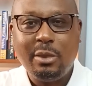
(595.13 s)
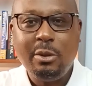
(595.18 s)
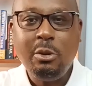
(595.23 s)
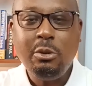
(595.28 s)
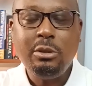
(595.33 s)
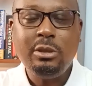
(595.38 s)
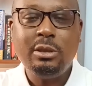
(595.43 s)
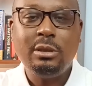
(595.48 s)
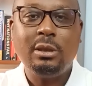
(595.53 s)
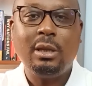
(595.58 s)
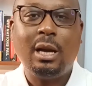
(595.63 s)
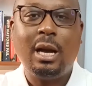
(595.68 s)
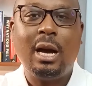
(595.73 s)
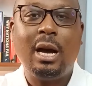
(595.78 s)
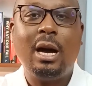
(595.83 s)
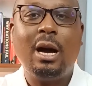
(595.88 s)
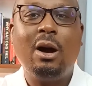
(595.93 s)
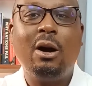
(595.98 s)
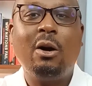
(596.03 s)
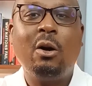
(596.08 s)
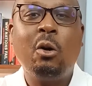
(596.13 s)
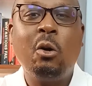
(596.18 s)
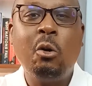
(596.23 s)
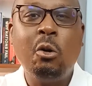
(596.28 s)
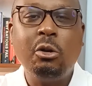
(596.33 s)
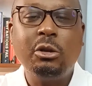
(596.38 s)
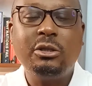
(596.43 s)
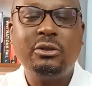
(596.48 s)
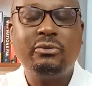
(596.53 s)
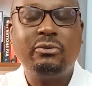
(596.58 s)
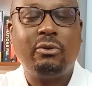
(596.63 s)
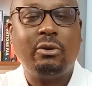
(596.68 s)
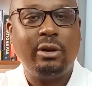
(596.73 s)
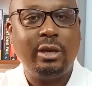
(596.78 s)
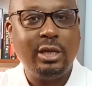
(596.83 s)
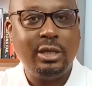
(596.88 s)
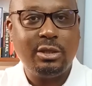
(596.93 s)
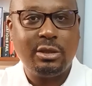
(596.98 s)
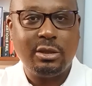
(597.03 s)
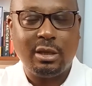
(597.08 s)
Those are goals
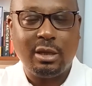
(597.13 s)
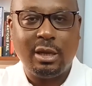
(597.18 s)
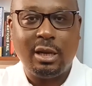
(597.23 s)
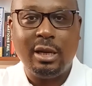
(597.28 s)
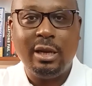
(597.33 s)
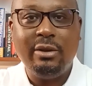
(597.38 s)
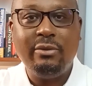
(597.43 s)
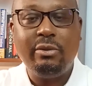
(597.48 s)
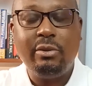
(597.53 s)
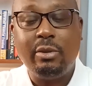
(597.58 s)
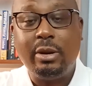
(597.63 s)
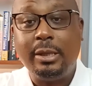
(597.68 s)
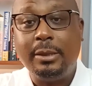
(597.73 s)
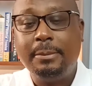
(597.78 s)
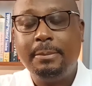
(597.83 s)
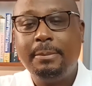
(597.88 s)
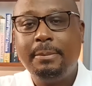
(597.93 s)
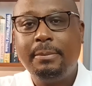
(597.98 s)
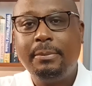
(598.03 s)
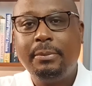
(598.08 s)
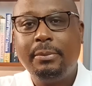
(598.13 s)
for each and everyone.